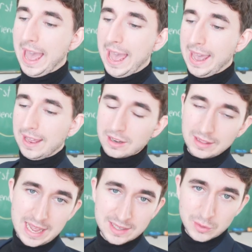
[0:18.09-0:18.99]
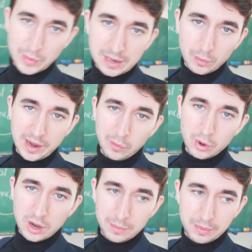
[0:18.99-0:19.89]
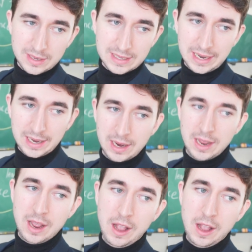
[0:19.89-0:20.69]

and last week when I woke up one day,